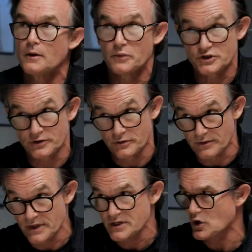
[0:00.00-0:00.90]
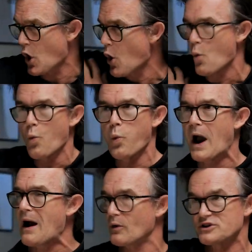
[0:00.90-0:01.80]
But you do this,
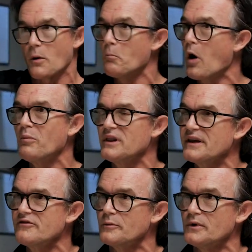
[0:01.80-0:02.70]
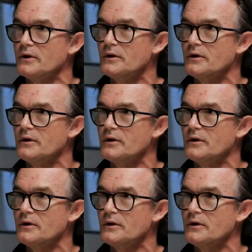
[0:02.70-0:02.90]
it's unbelievable.